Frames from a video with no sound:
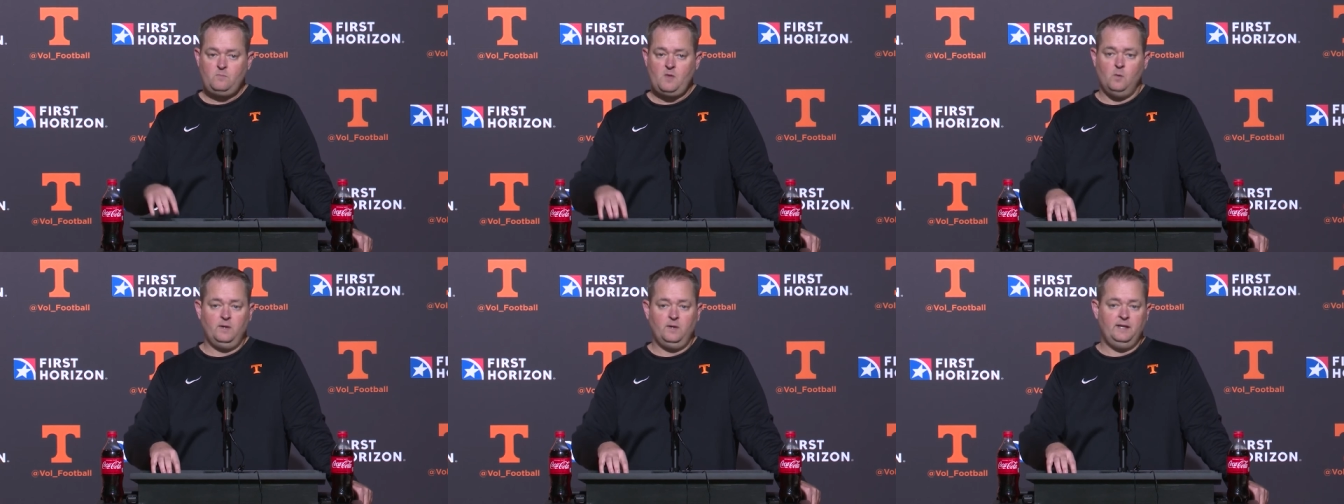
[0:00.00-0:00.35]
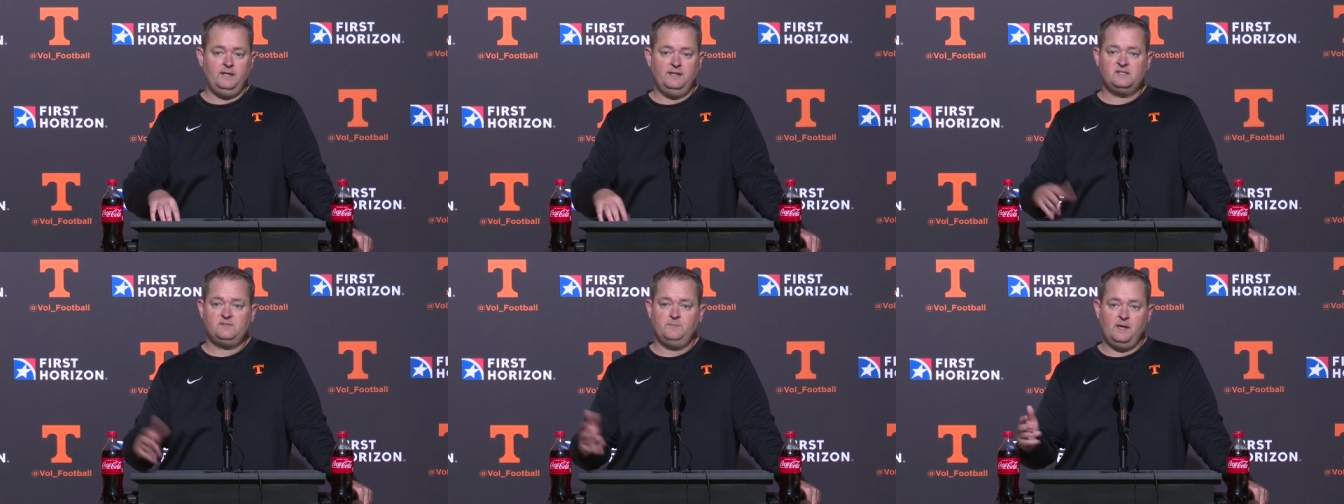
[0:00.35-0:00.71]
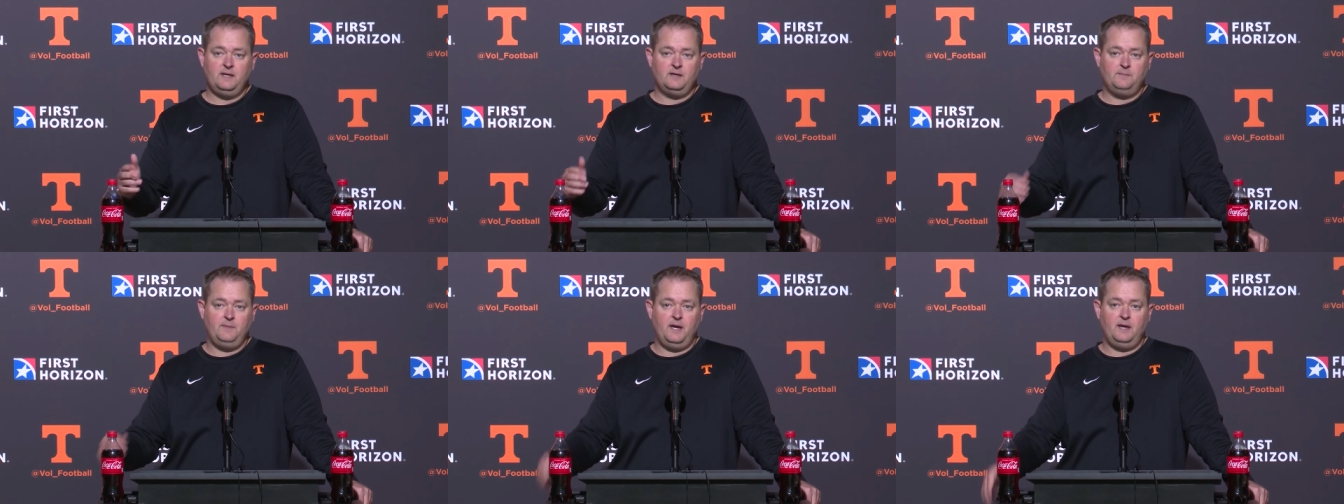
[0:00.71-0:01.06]
When it is
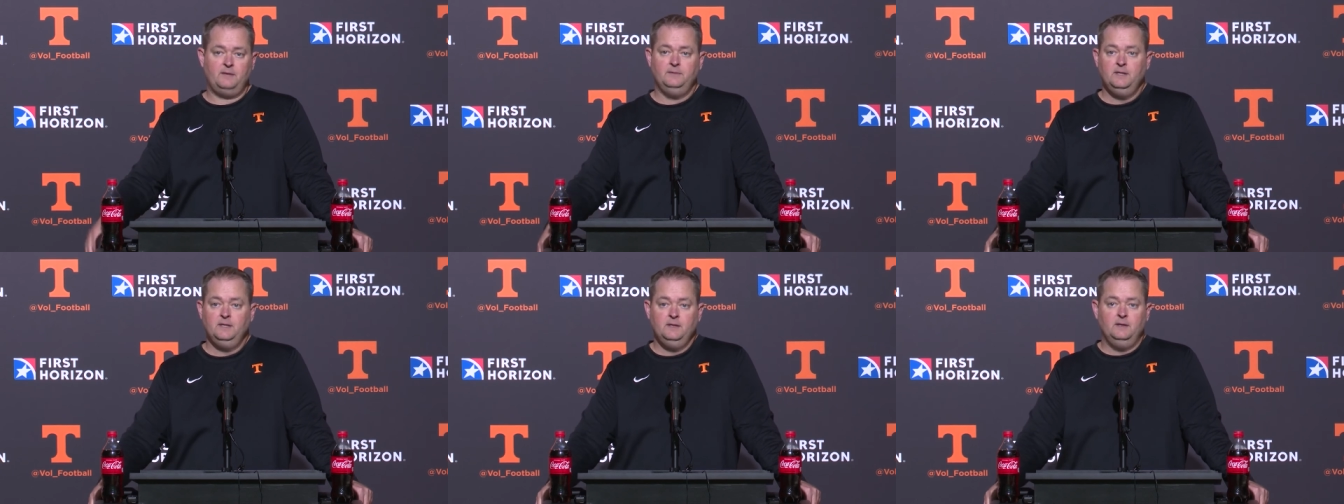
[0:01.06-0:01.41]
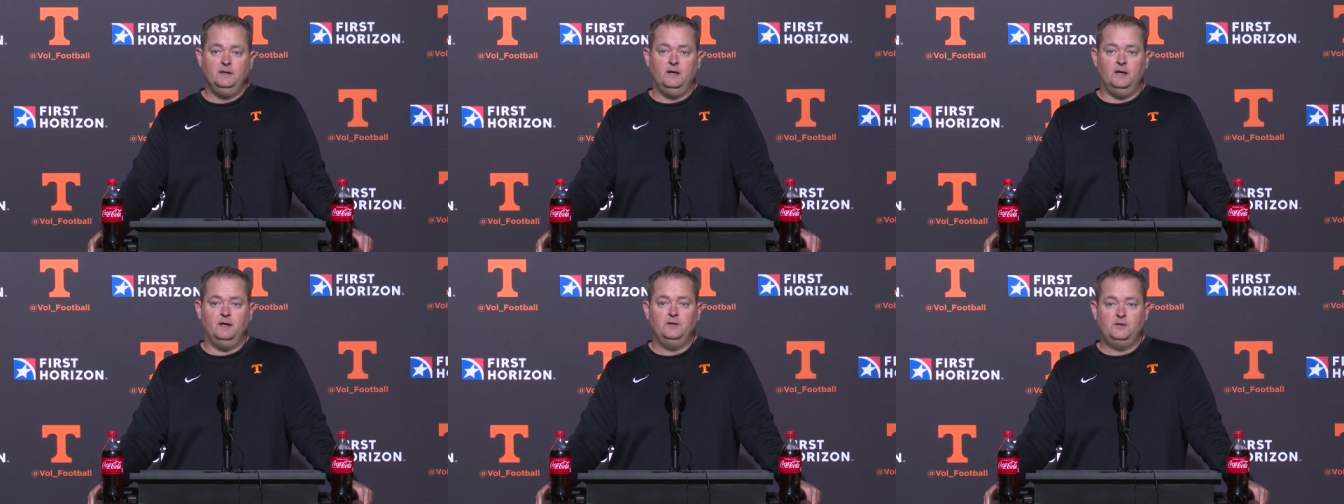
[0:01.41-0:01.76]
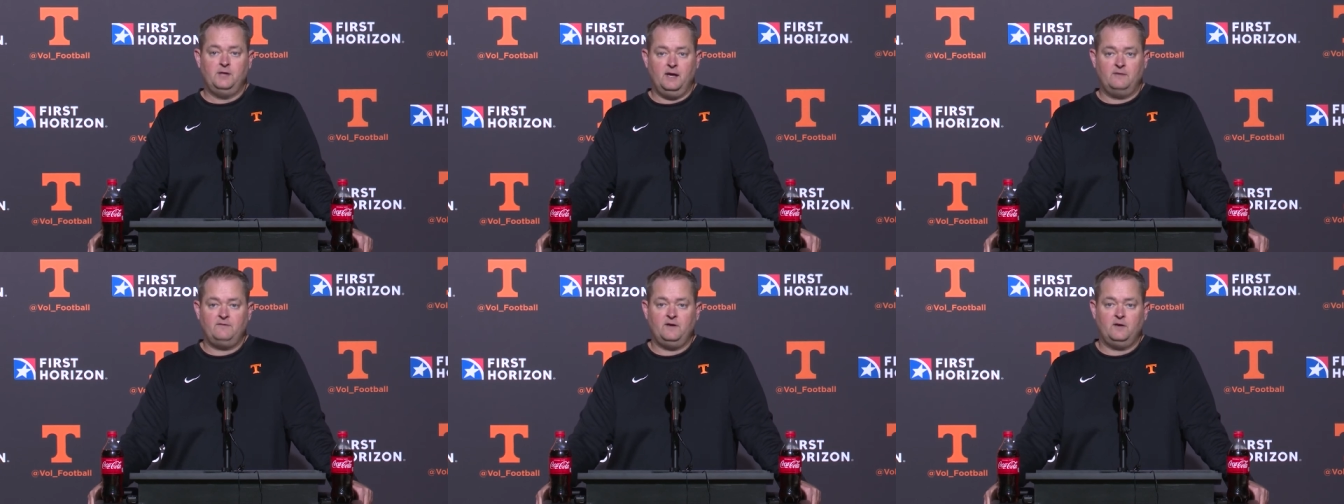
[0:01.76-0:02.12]
man-to-man, you
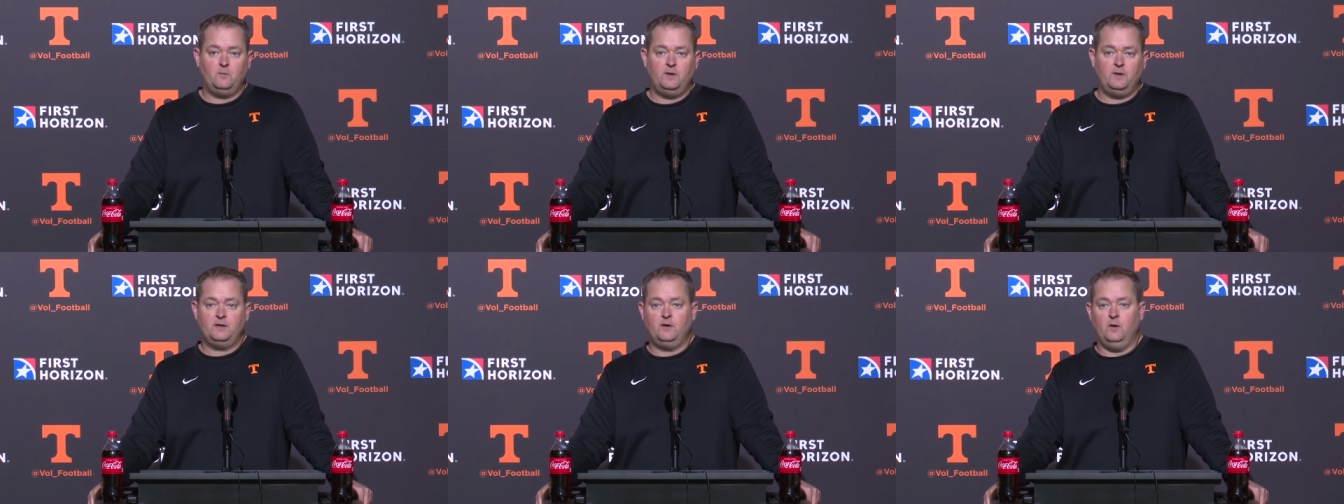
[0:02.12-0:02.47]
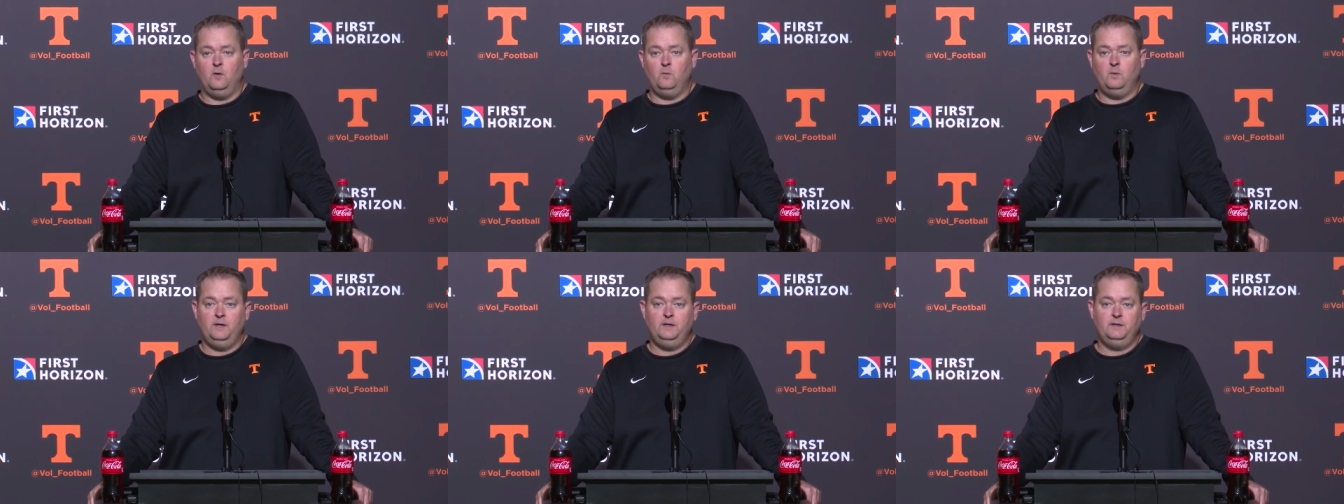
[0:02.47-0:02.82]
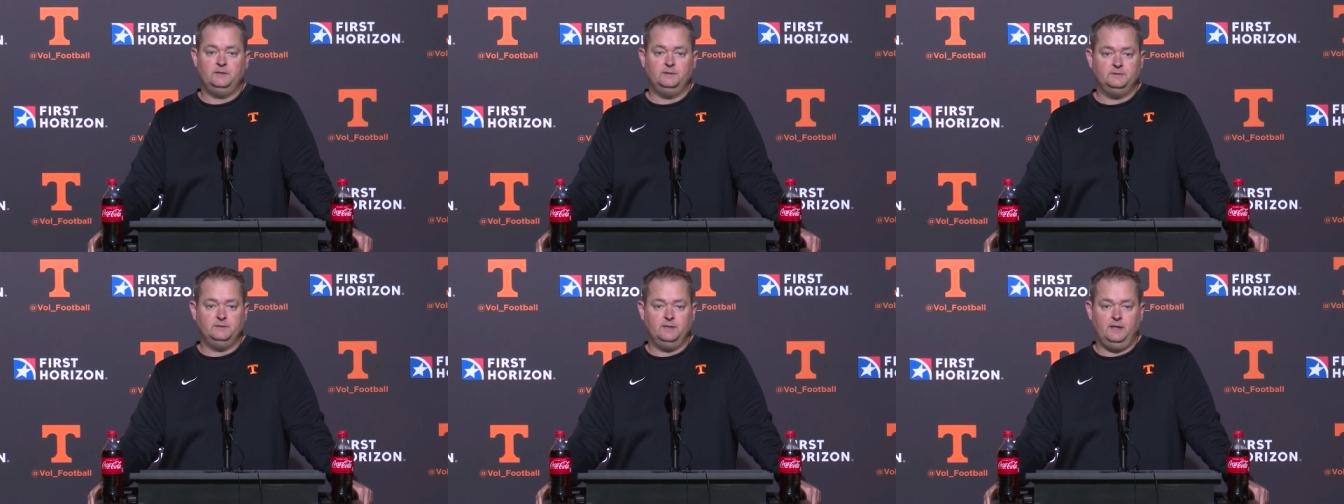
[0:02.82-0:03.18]
got to find a way to go win.